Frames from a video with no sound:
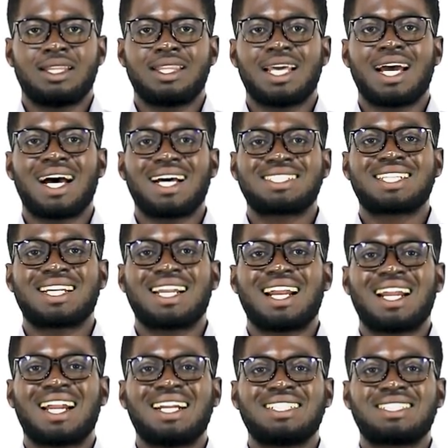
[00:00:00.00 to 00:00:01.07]
The Hazard
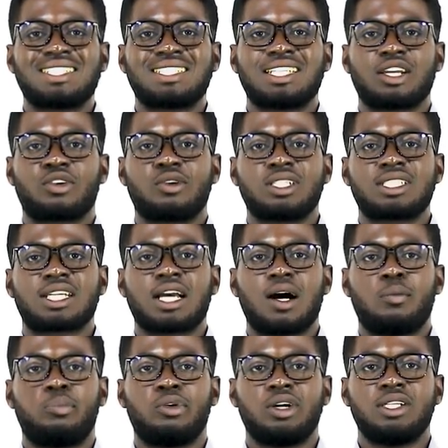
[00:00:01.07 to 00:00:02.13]
Analysis and
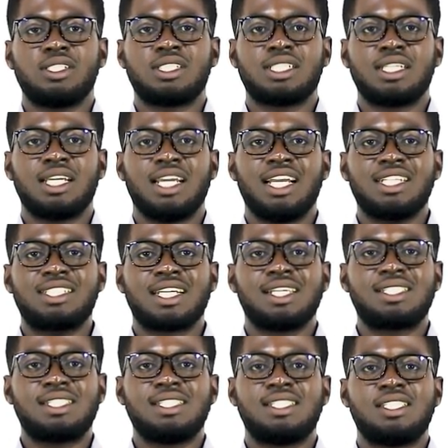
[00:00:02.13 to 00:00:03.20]
Critical Point,
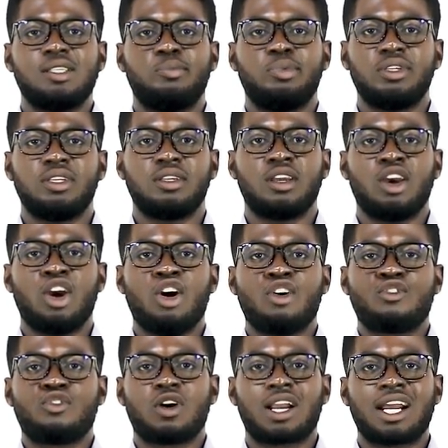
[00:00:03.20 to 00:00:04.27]
HACCP,
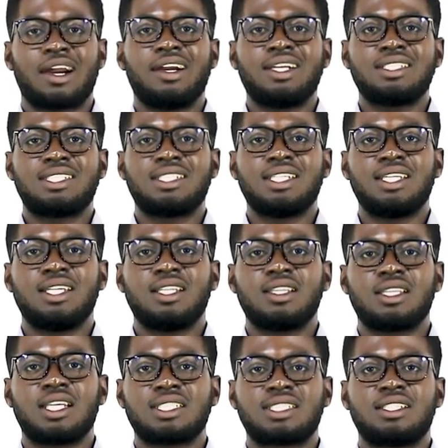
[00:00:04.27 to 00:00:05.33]
for
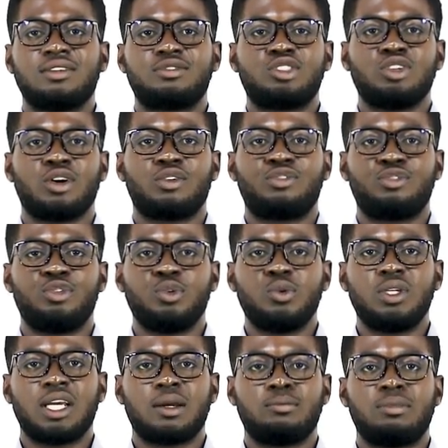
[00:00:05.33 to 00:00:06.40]
guaranteeing the safety of
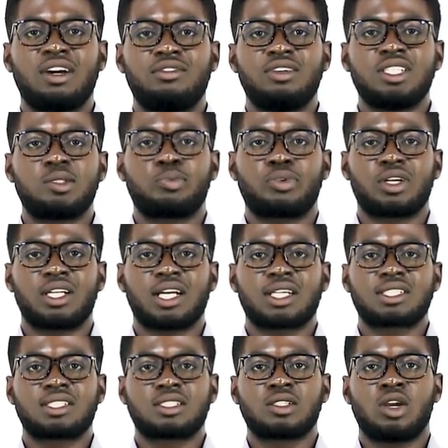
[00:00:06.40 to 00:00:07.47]
food and beverage
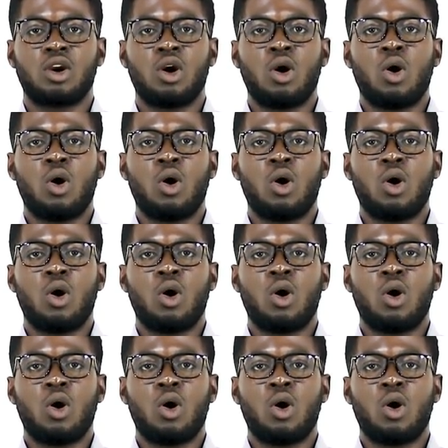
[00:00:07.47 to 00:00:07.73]
products,